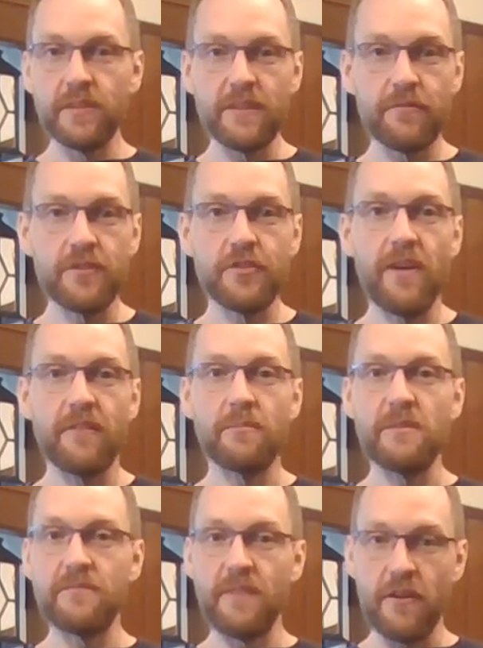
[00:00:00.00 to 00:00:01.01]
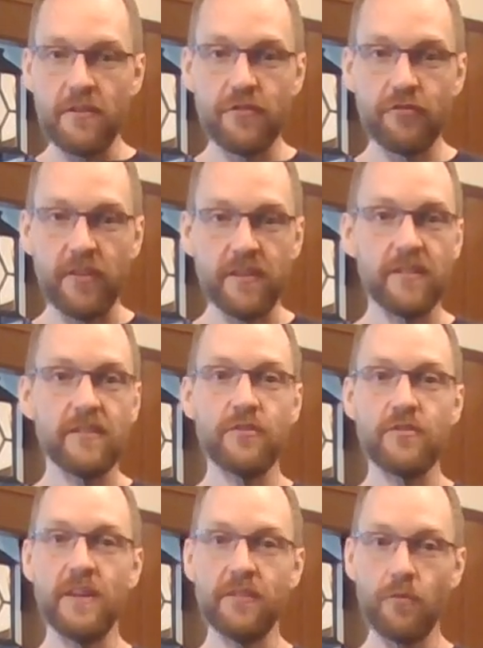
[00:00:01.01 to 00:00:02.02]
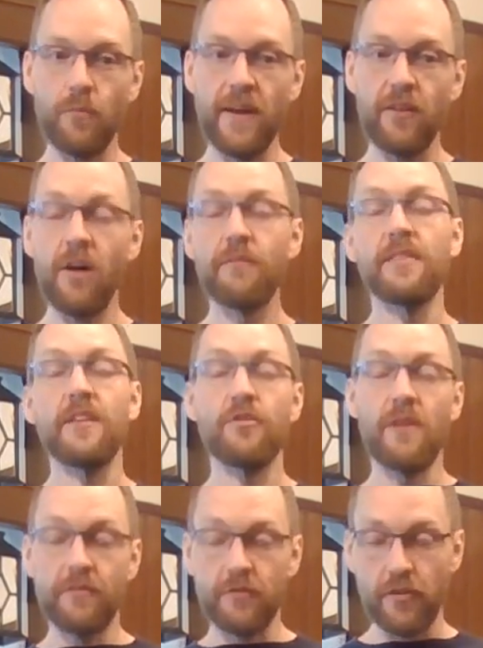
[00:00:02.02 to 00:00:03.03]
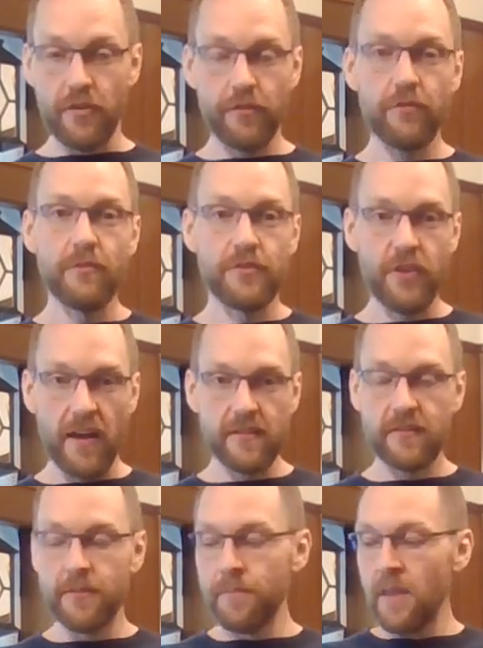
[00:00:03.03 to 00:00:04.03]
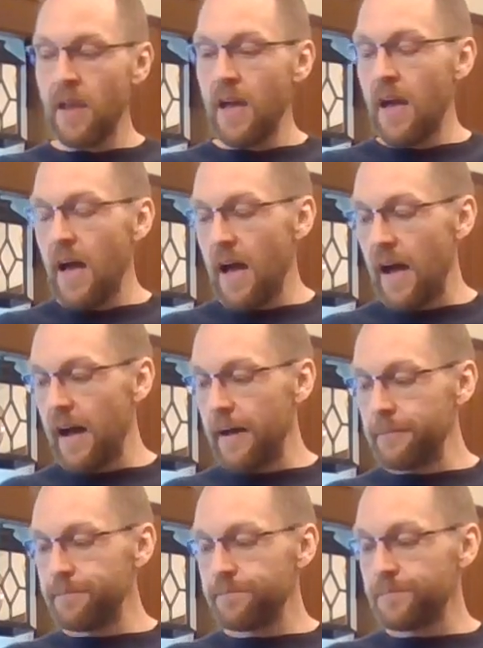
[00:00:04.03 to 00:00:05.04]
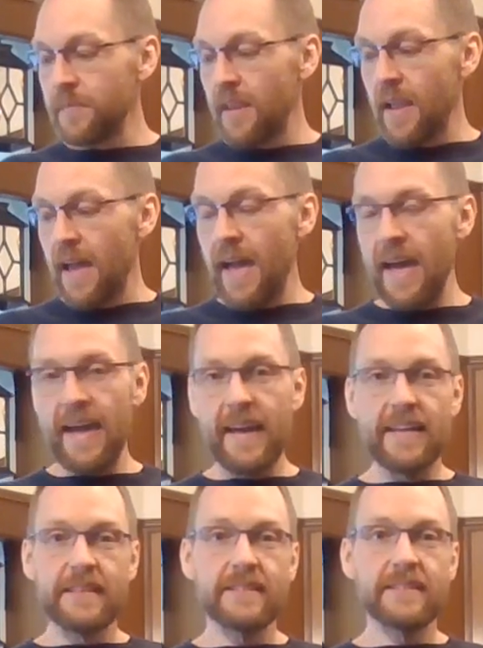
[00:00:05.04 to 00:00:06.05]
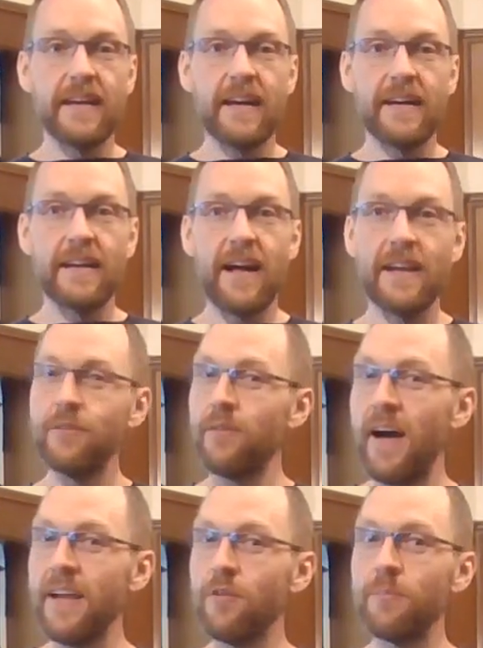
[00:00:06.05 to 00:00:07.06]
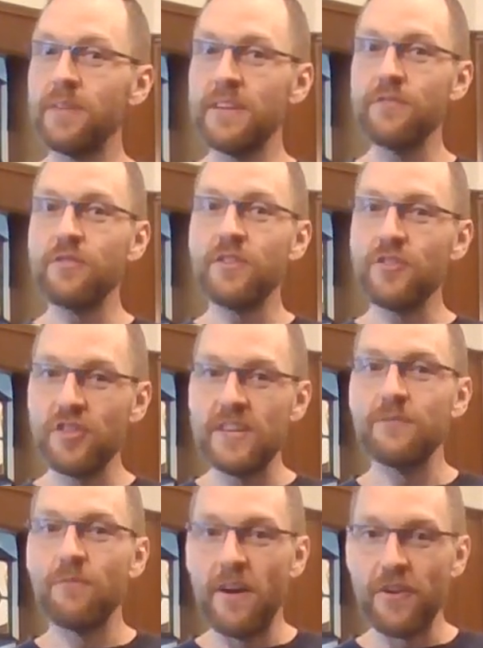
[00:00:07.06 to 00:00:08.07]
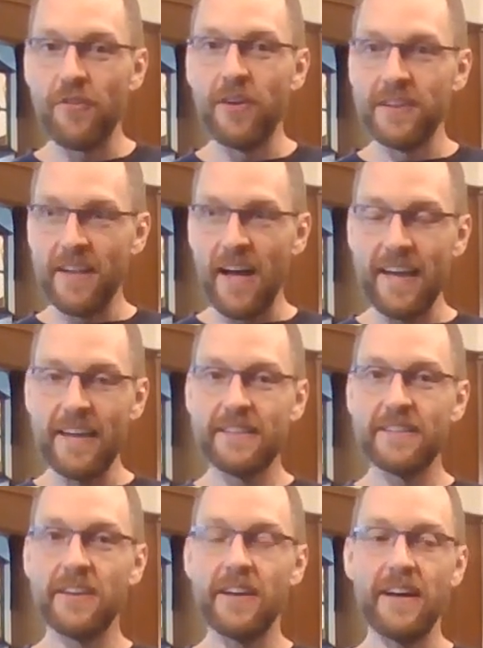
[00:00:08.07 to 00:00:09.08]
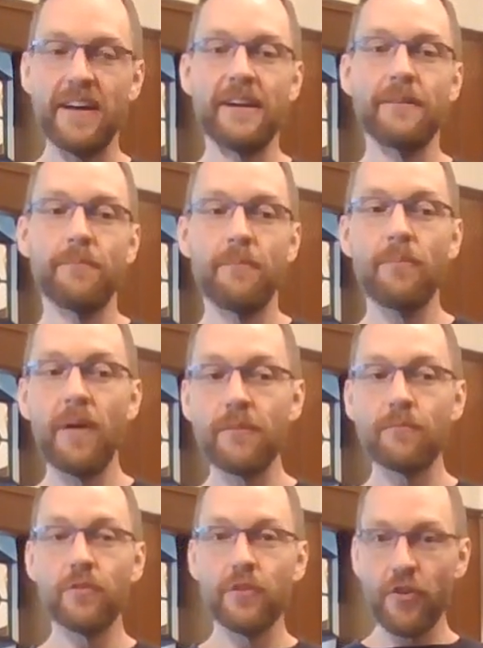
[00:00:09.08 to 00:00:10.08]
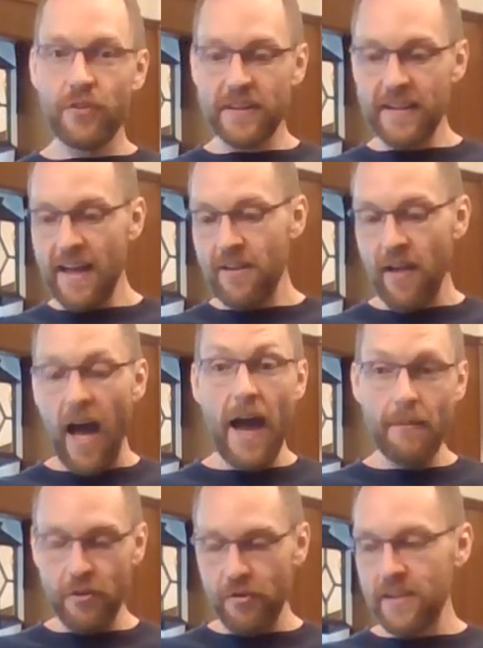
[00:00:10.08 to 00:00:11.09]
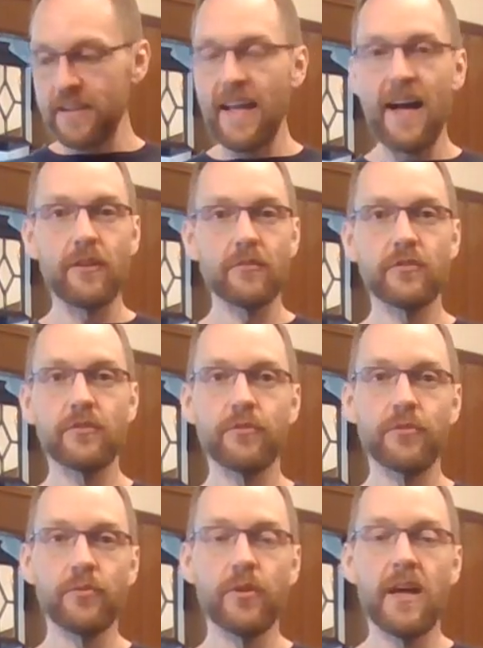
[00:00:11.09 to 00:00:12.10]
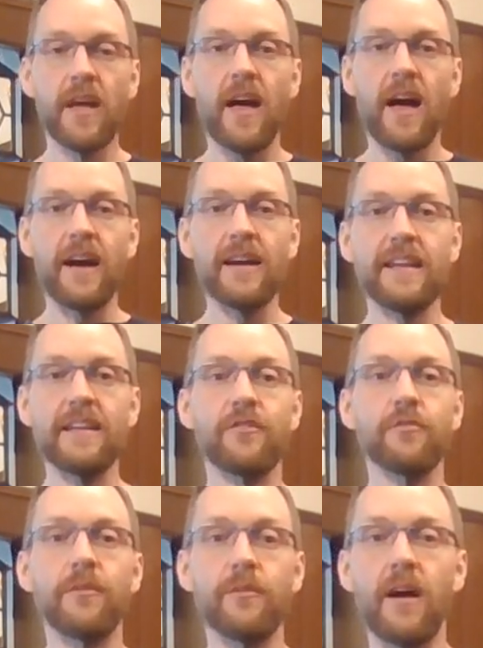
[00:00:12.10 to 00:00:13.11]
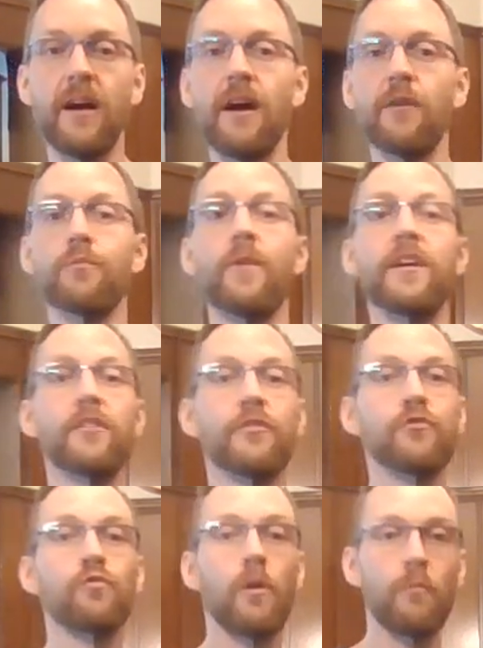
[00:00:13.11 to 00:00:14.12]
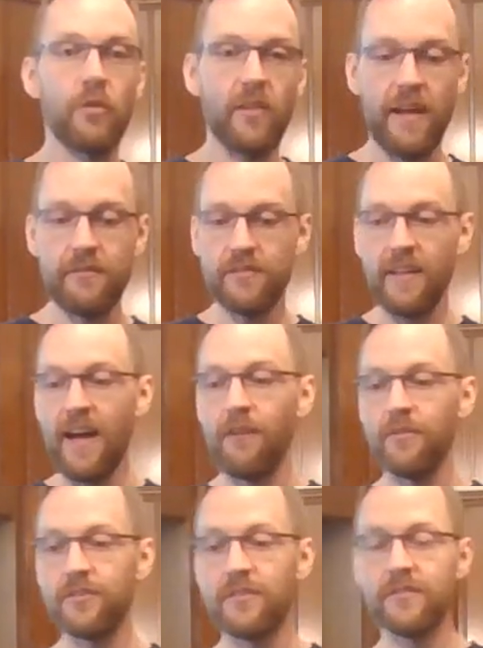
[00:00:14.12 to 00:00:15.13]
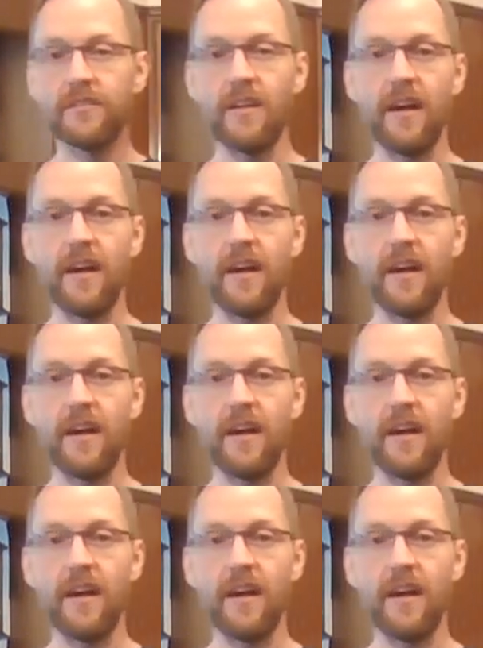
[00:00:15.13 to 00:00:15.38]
believer that you have to be very strict until you get the weight off, and then you have to learn to adjust. Um, and I don't believe you can cheat while you're on a diet. But we're learning now. I'm learning now to get into a regular, normal lifestyle and just